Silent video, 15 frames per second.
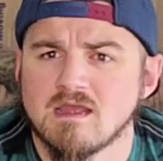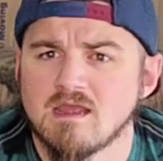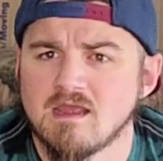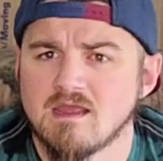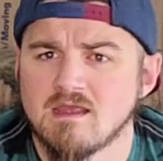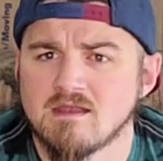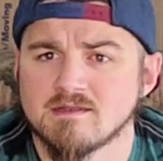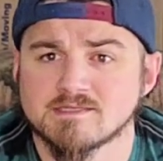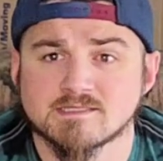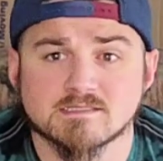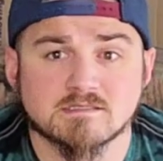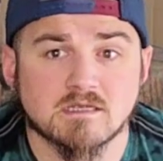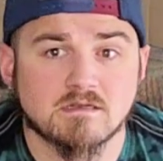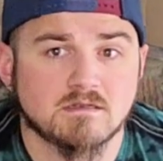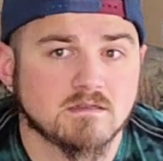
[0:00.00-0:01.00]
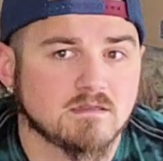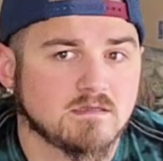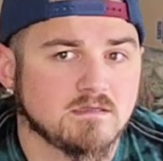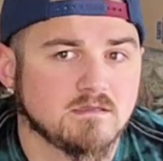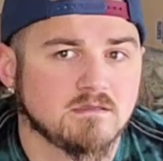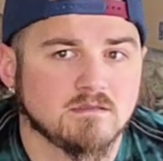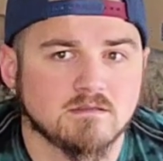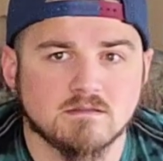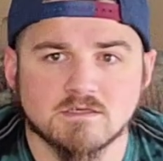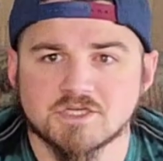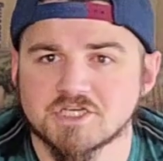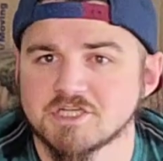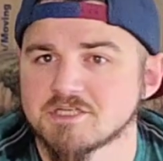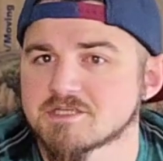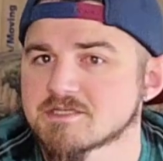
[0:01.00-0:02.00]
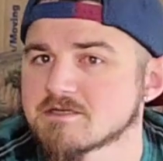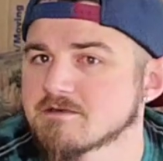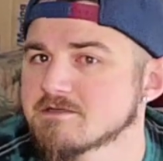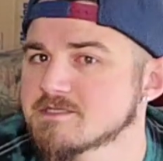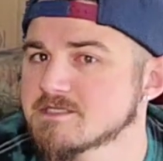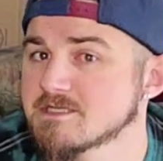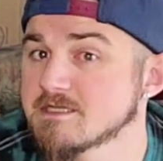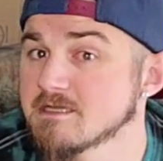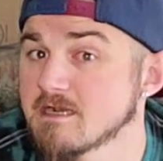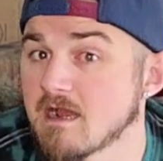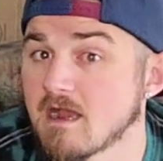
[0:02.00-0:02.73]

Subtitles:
and suddenly the shit starts to get